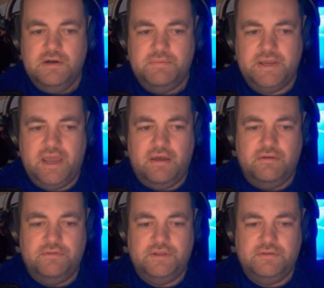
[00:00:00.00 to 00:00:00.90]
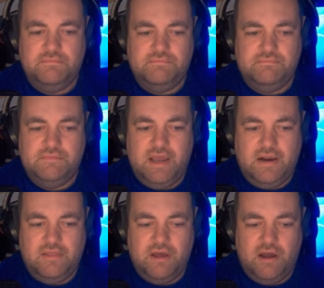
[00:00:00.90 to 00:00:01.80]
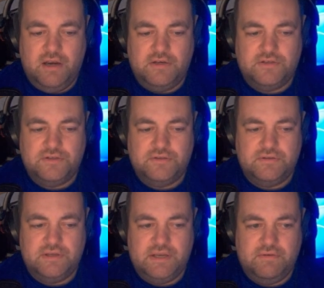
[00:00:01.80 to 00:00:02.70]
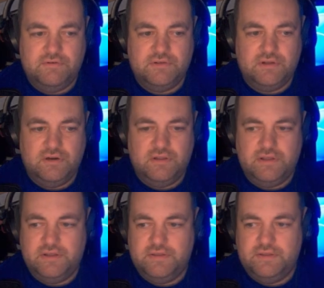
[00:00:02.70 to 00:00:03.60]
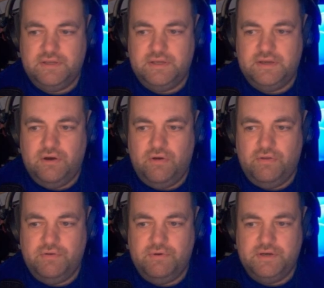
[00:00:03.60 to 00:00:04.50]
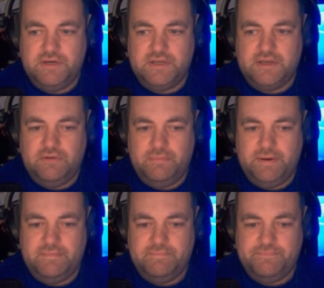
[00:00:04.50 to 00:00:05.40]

But yeah, out of the hunts, he was literally the only one that killed me,